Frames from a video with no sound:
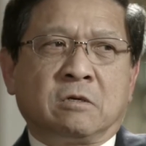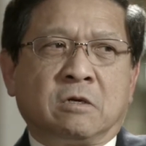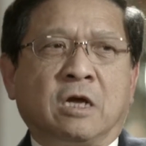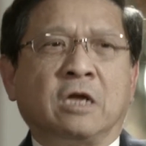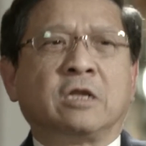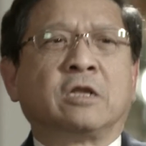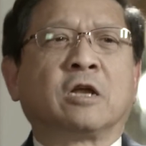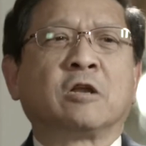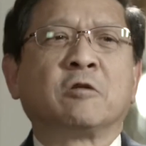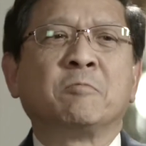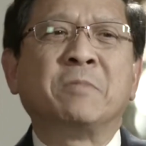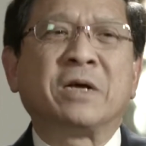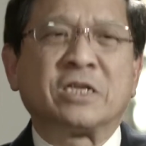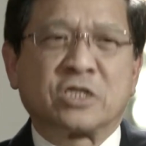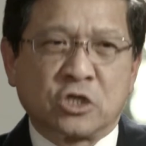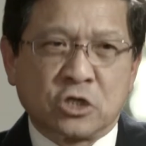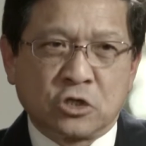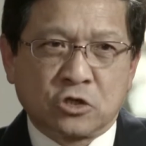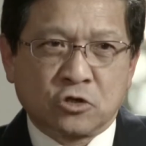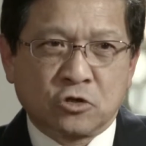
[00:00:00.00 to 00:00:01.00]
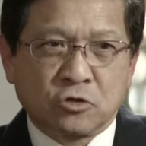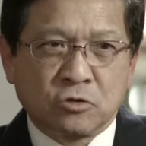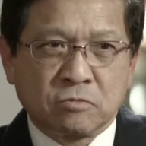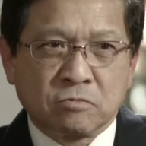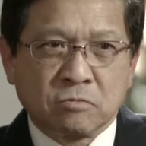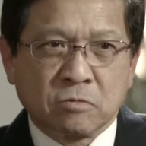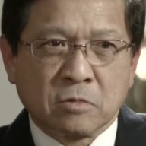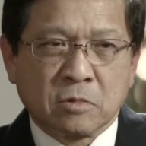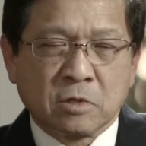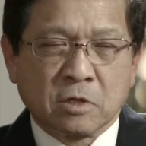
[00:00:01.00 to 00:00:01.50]
another message
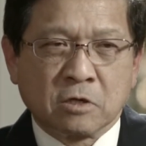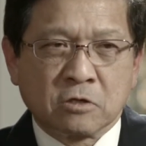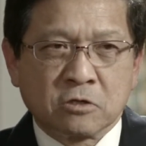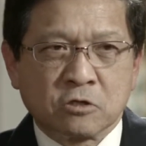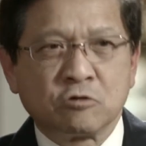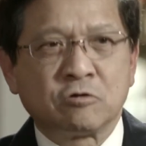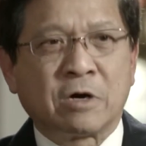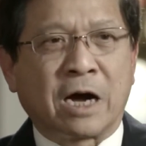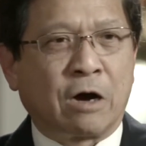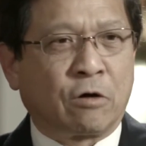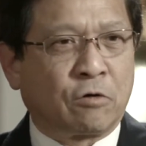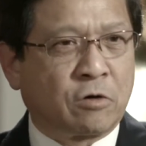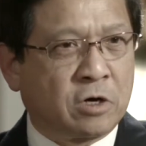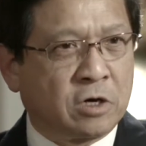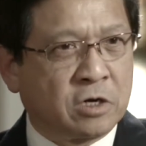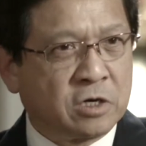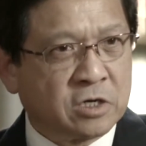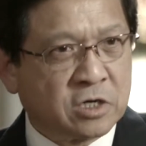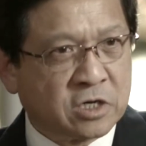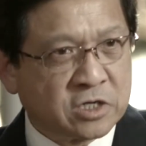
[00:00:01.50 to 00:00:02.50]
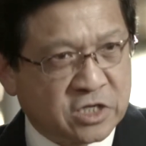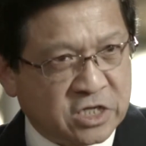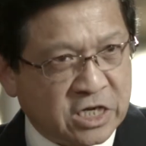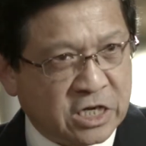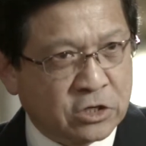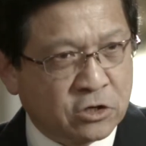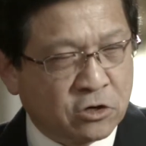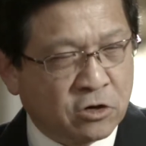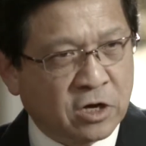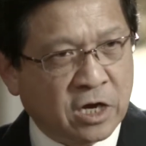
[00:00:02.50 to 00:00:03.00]
to our
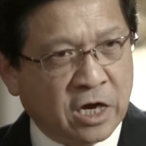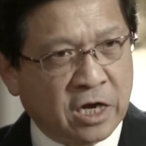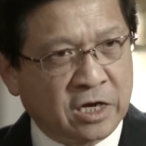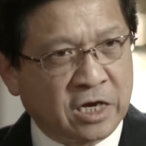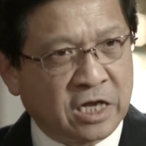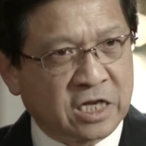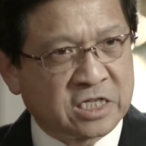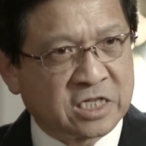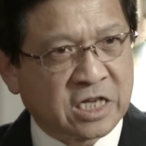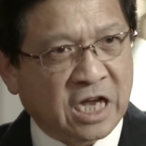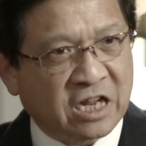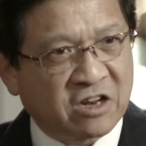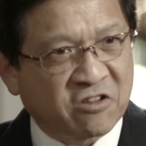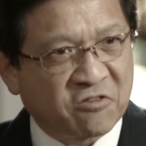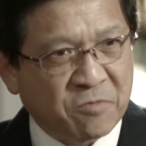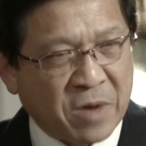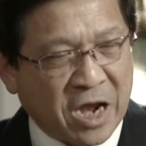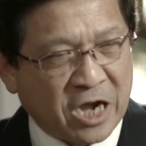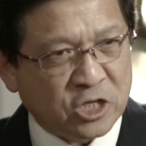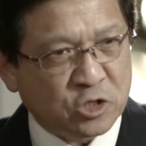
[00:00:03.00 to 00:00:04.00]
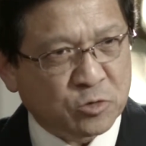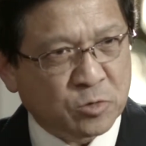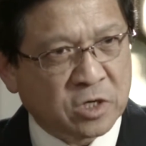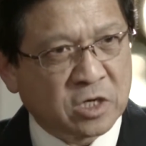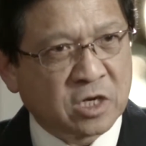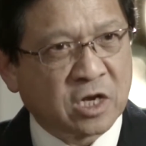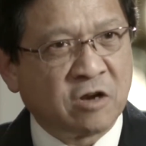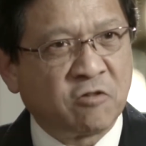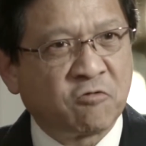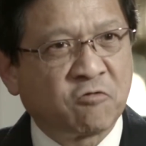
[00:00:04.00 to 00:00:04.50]
senior and executive
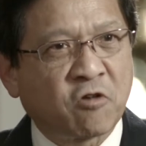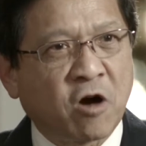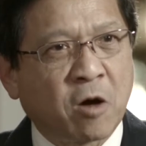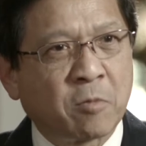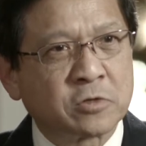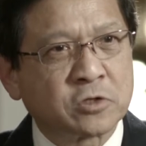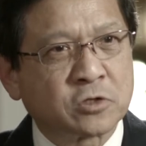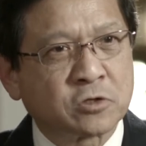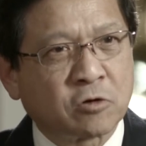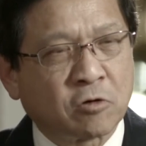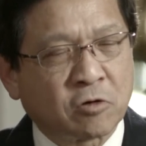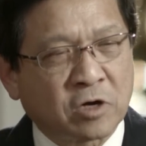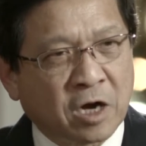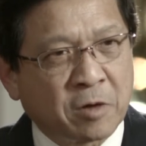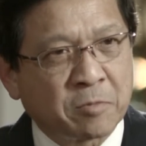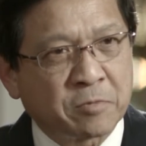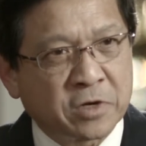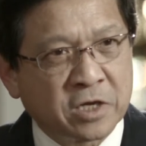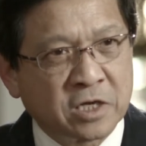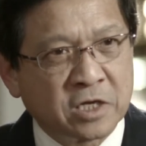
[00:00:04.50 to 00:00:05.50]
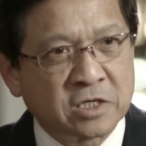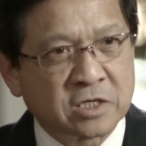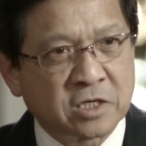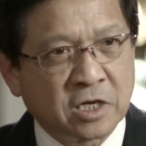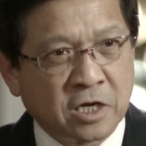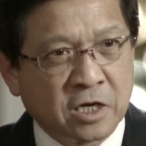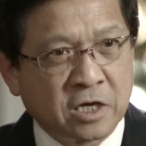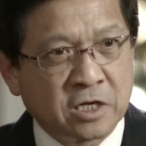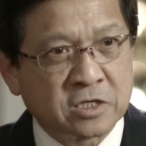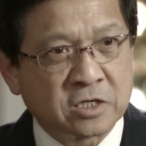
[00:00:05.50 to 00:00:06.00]
management in pharmaceutical companies
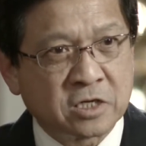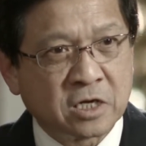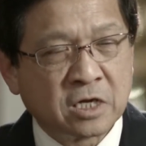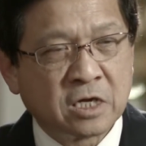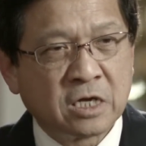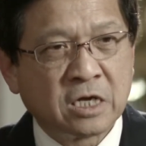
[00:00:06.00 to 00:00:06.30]
is